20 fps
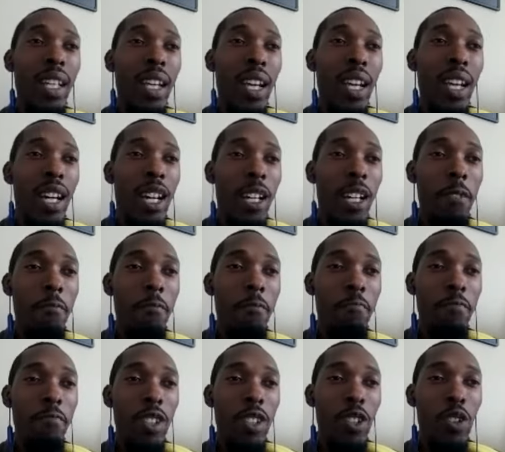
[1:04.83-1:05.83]
Um,
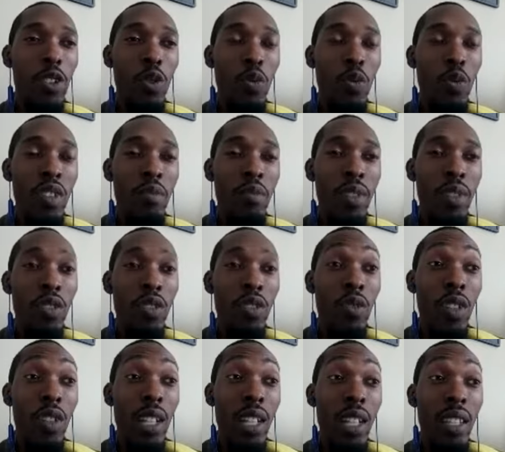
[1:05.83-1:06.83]
and so we've been
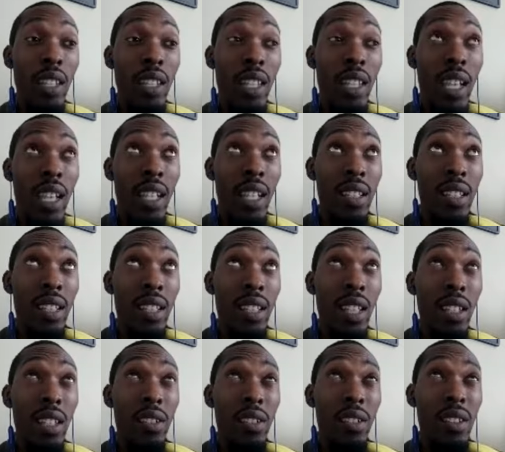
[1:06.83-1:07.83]
running that
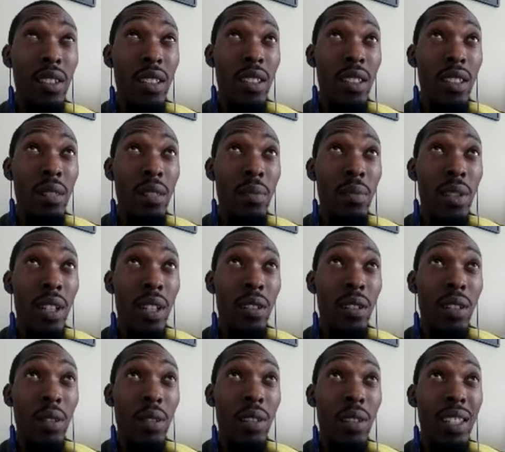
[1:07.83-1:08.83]
together since about,
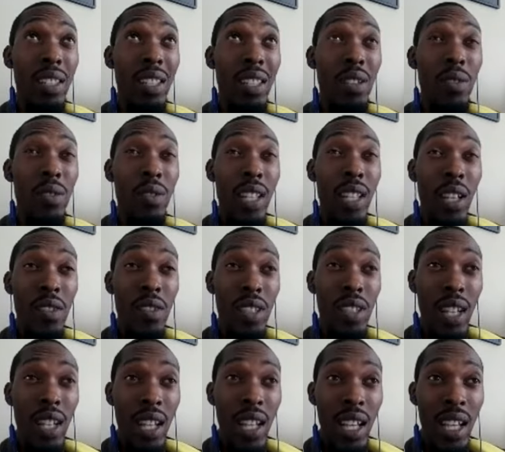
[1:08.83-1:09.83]
I want to say two thousand
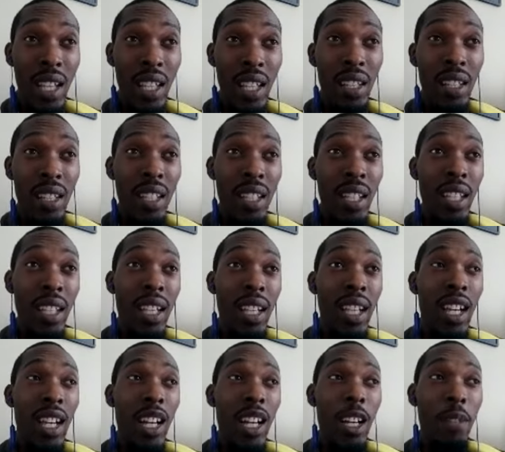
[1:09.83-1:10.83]
nine.
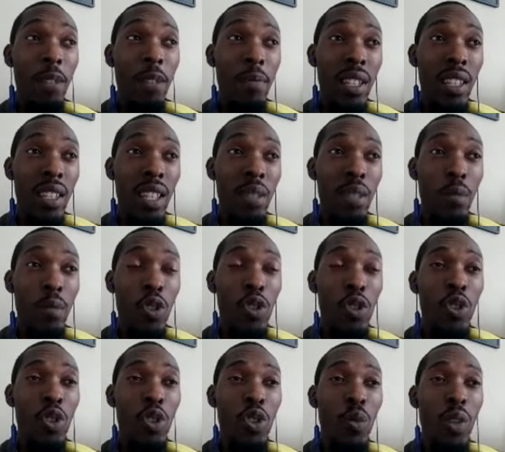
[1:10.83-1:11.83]
Um, and then more
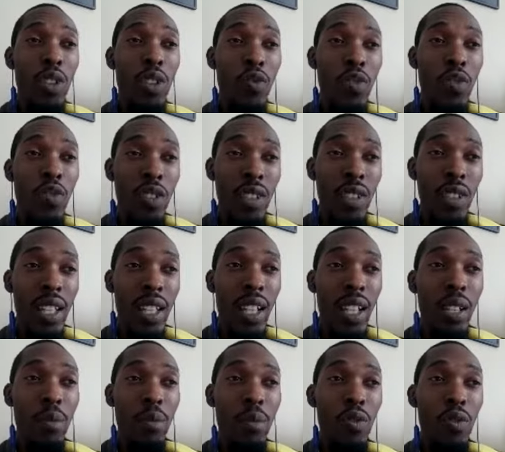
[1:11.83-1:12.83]
so switched full
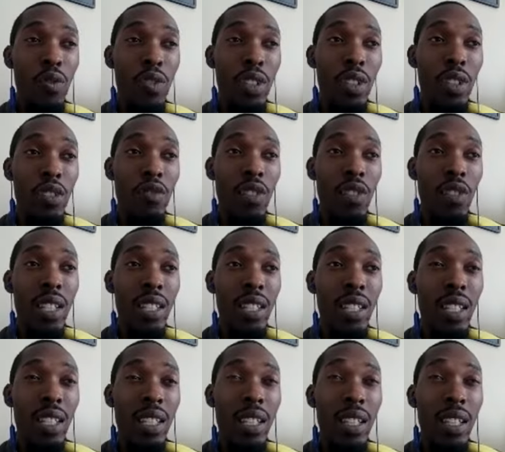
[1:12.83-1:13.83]
time to really running
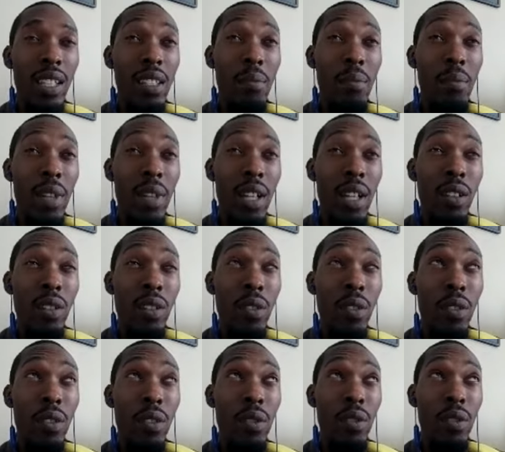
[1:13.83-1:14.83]
things about
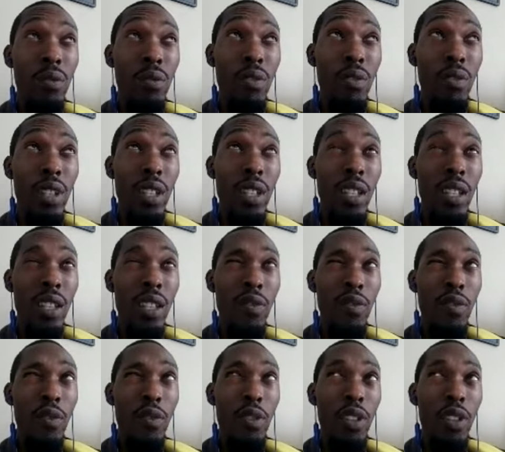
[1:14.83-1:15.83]
three,
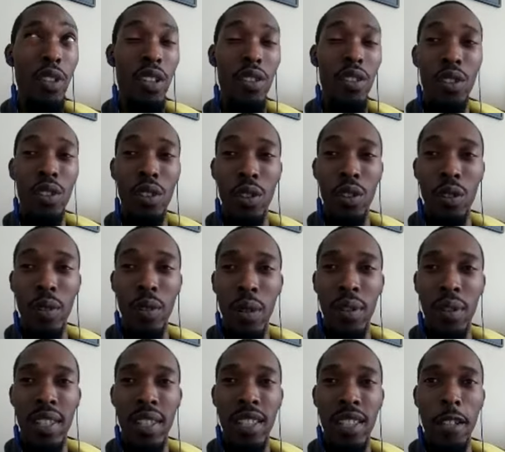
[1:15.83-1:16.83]
four years ago, I would
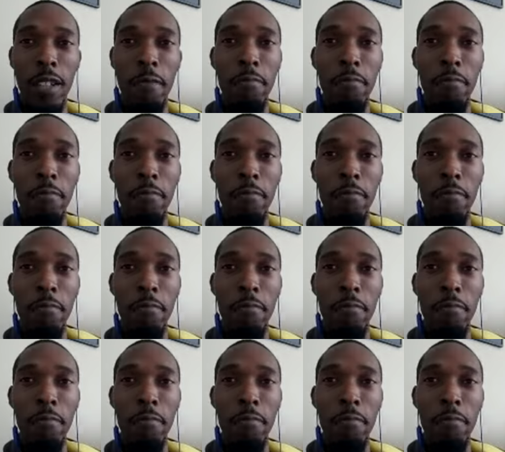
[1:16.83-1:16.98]
say.